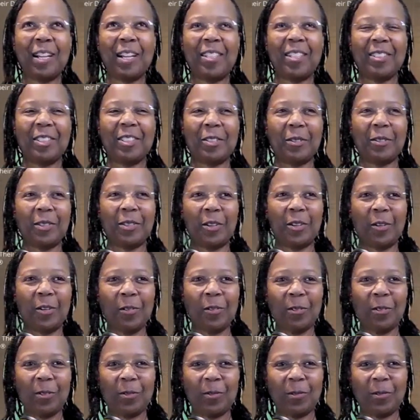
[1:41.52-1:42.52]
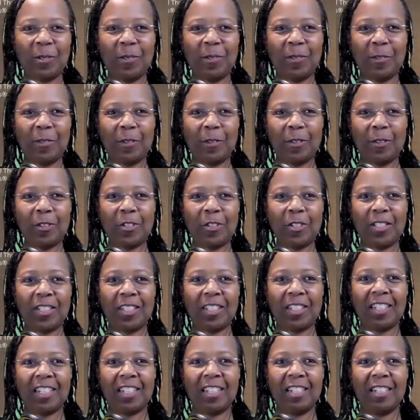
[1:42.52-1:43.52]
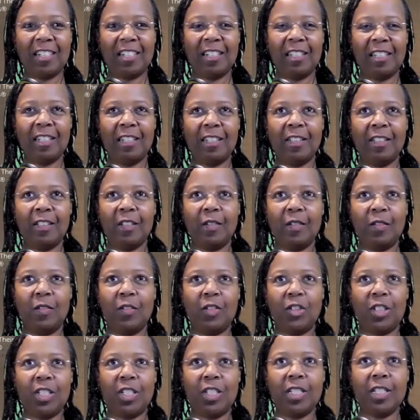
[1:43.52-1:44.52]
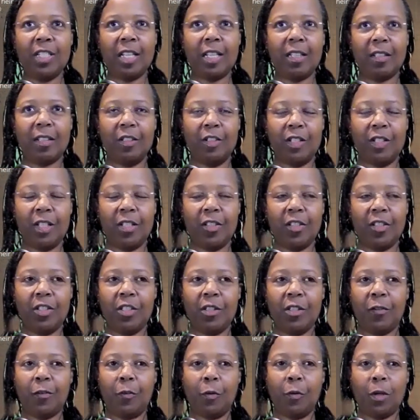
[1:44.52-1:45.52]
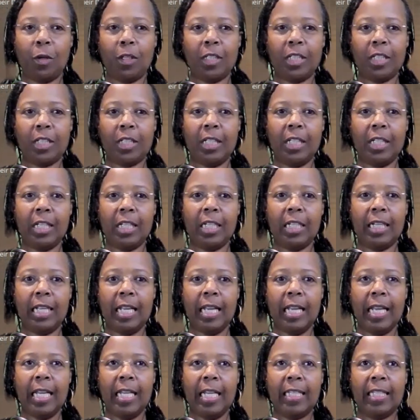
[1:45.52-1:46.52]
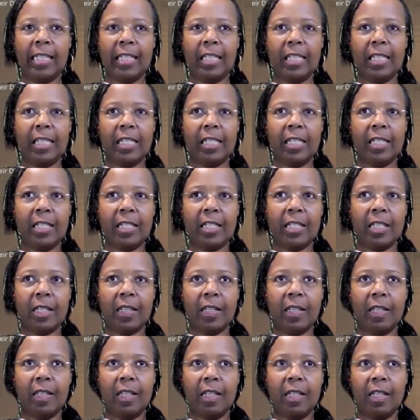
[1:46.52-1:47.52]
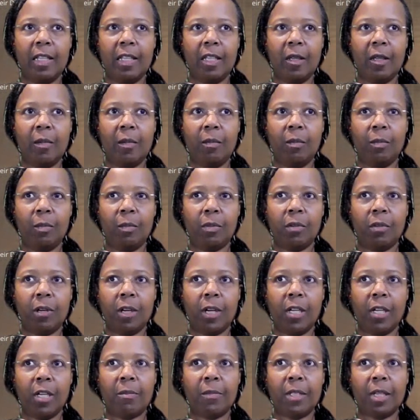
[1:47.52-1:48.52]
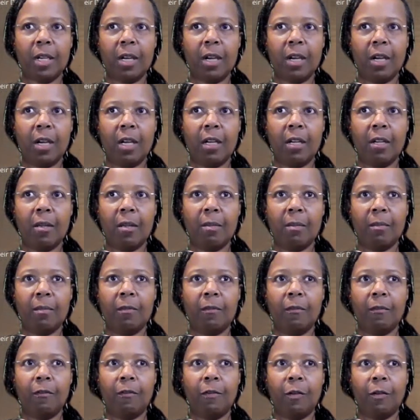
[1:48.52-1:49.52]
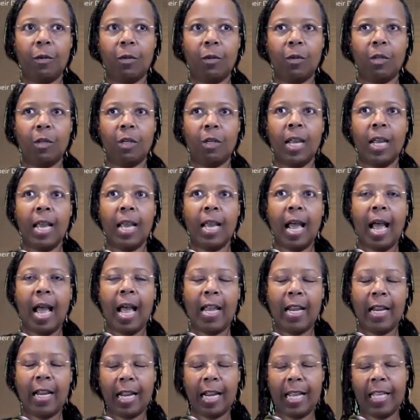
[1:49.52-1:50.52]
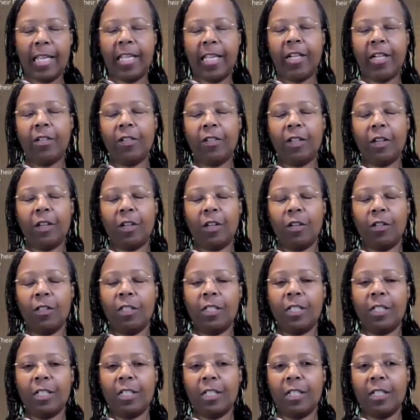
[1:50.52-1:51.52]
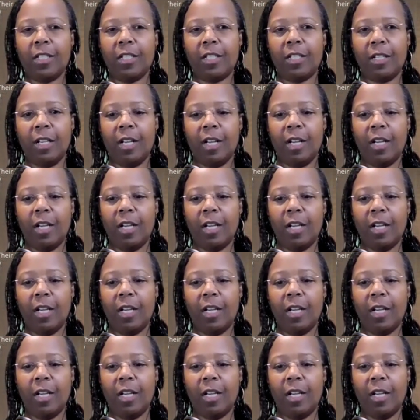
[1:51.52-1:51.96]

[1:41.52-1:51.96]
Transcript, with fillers: i'll deal with the older one first mm-hmm. uh, she's at, you said she's 14 this mm-hmm. is the prime time for and i hear the earnestness